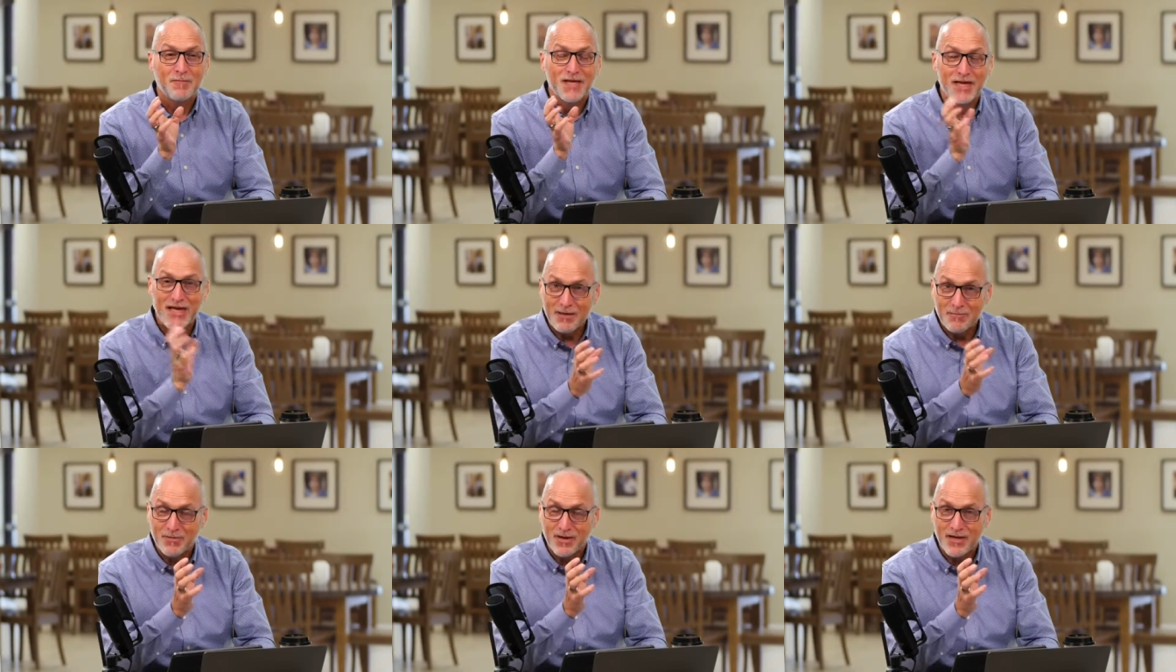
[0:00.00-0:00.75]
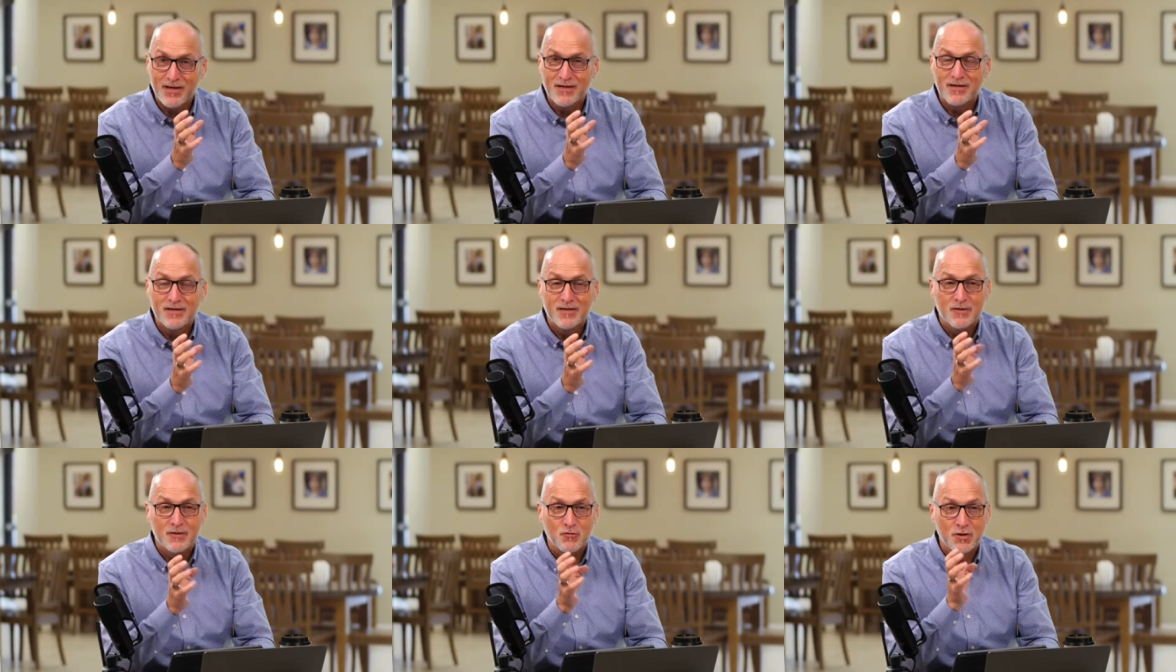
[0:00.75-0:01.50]
keep me,
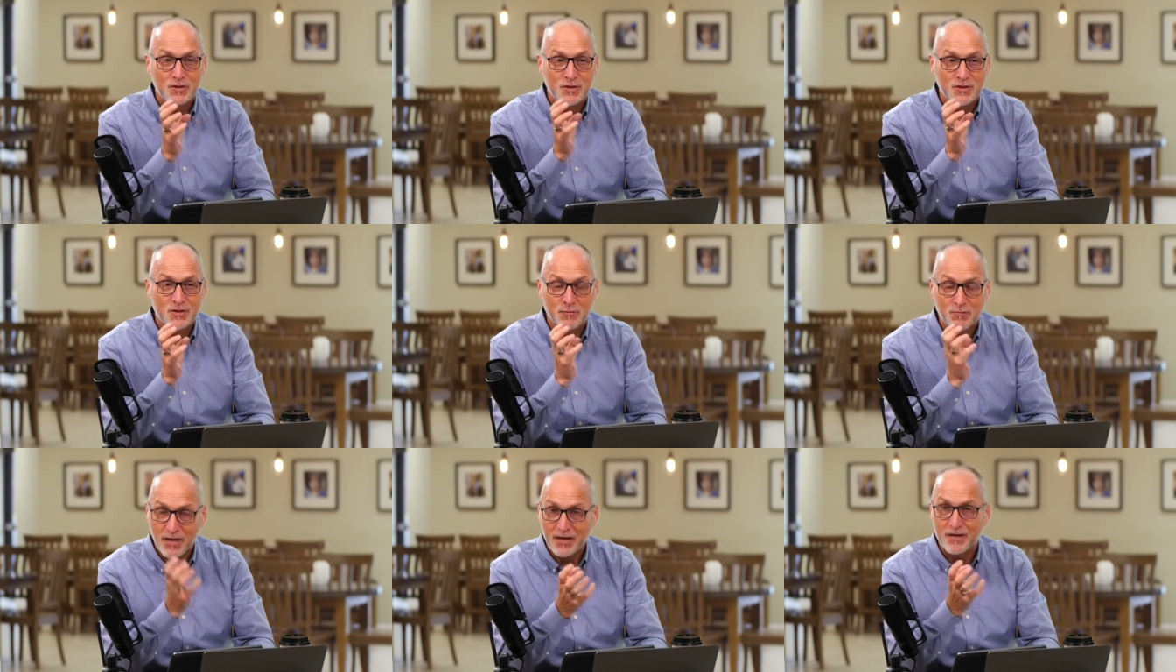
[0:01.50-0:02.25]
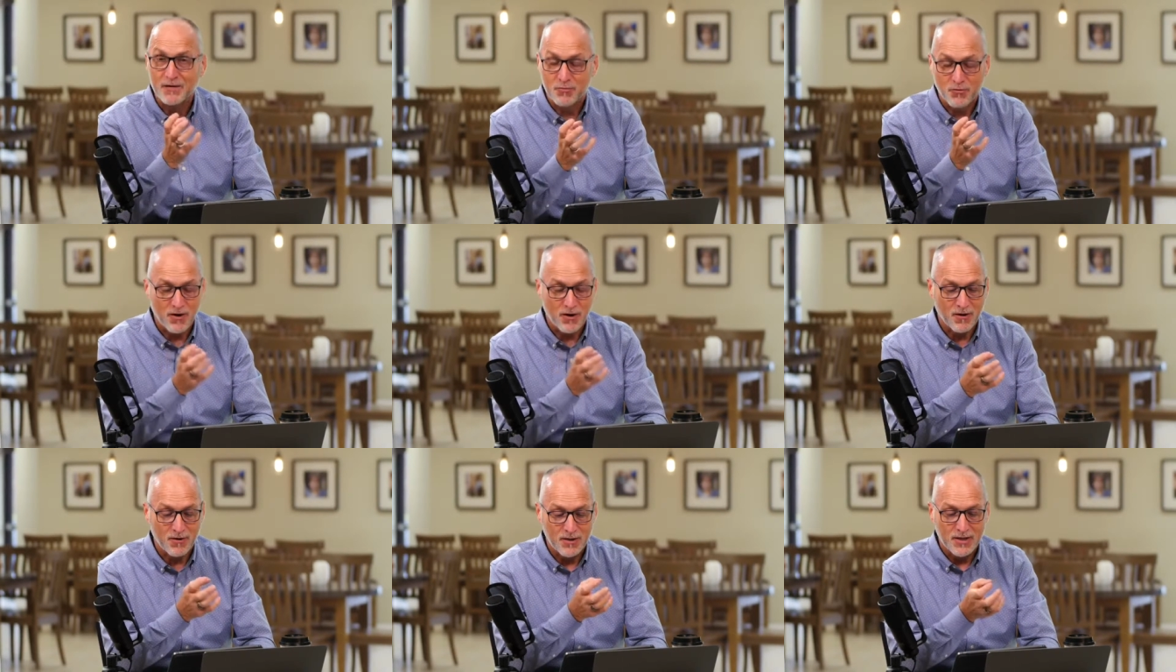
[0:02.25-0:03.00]
which is a dependent
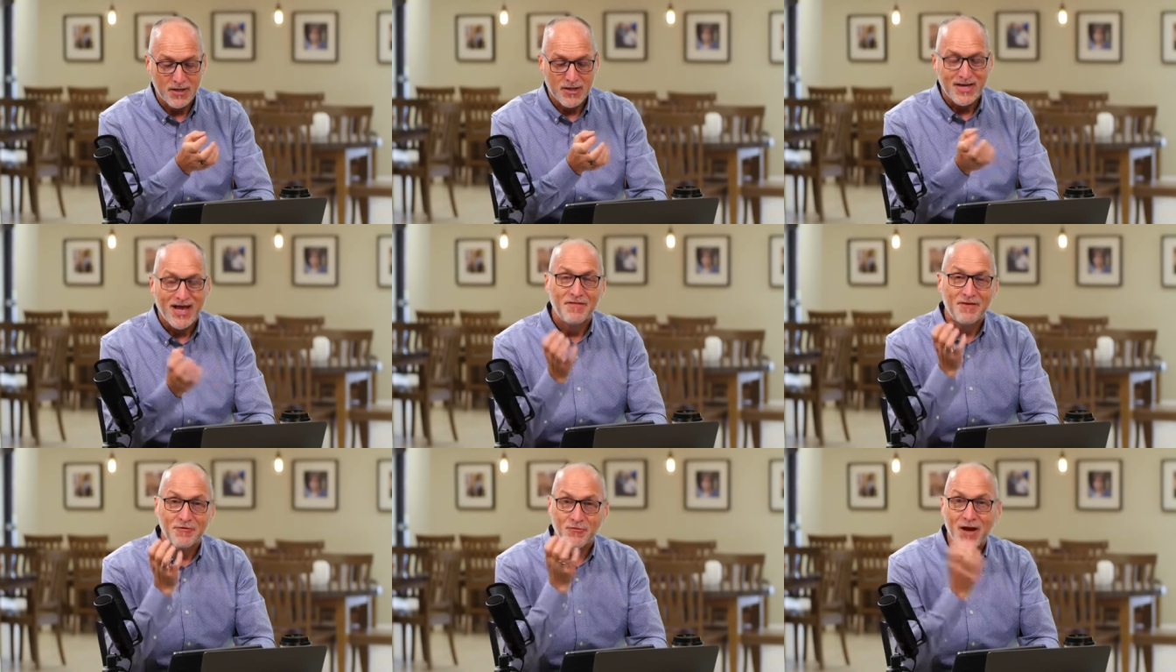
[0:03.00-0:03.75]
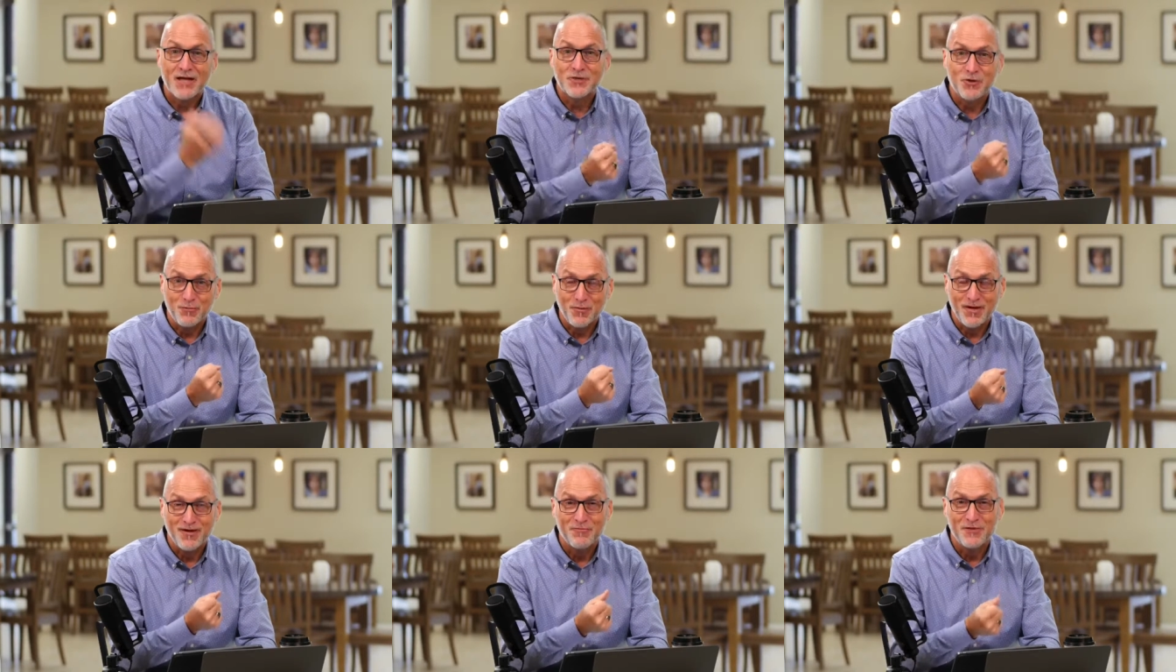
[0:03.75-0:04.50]
prayer, and then rescue
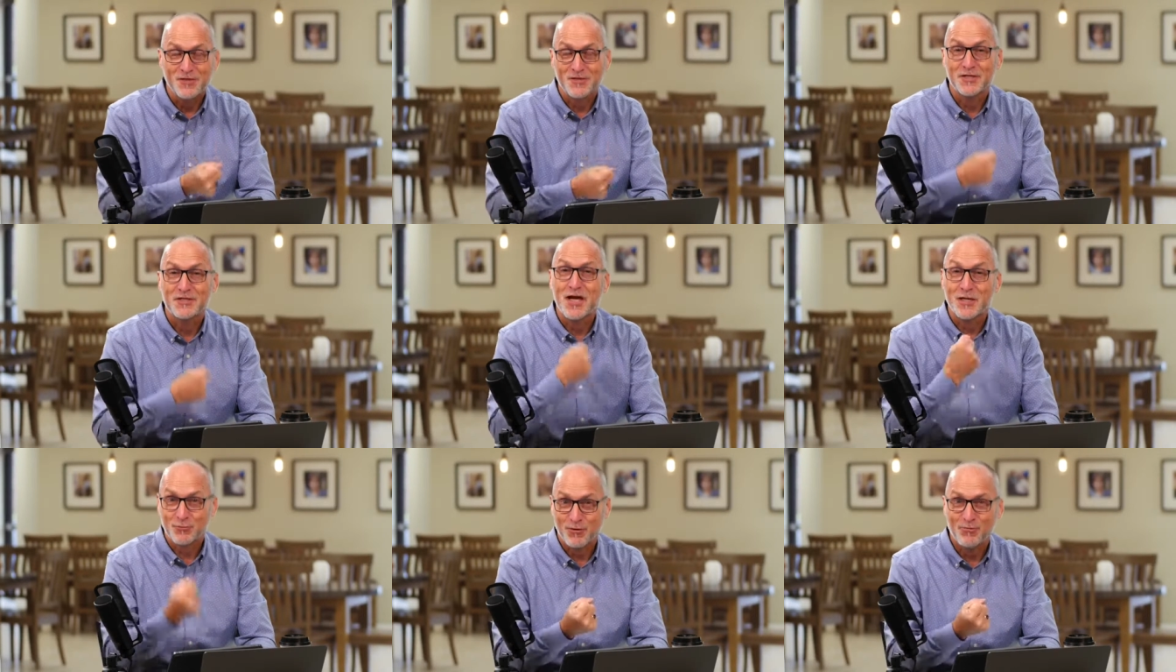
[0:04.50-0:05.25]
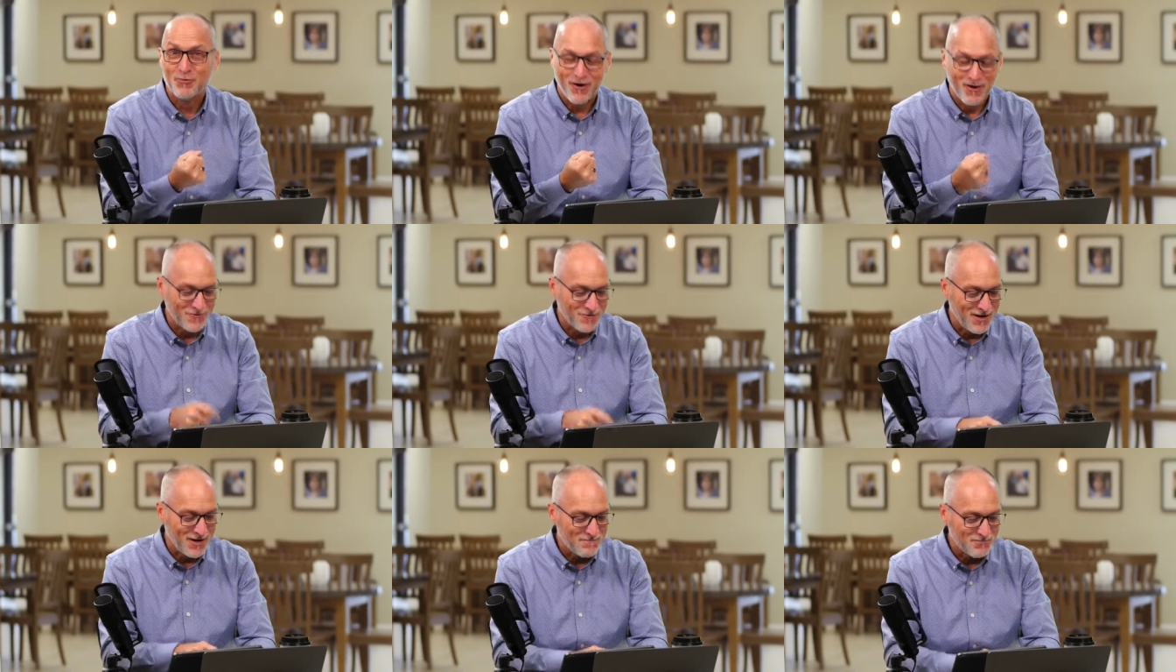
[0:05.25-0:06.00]
me, which is a desperate prayer,
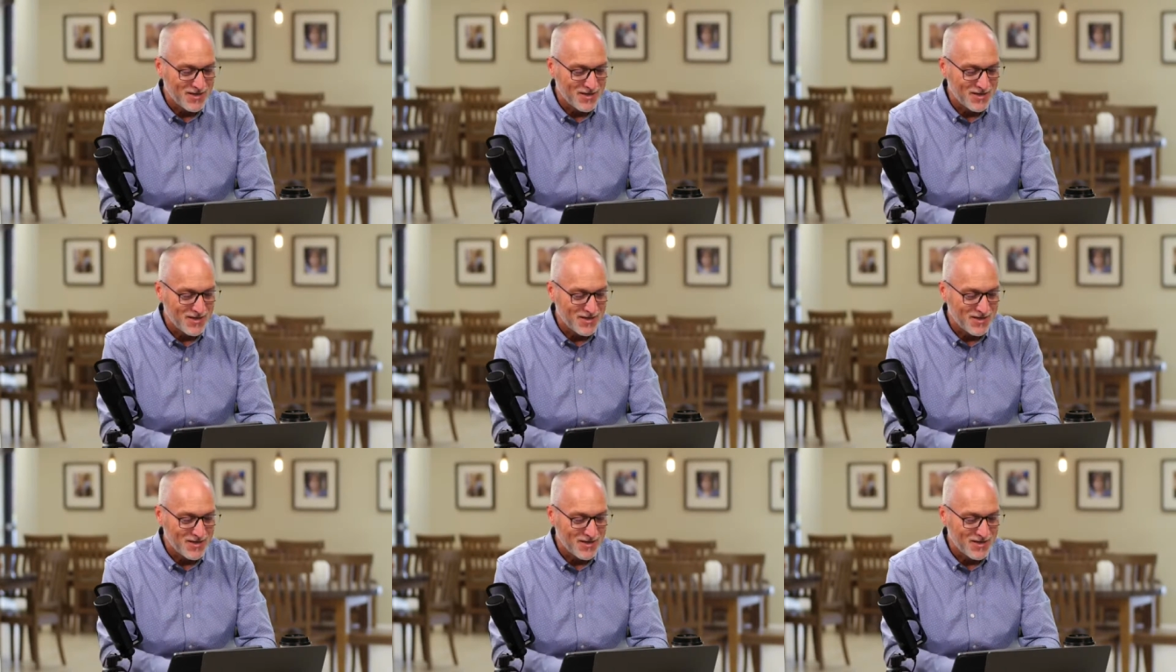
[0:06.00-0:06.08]
right?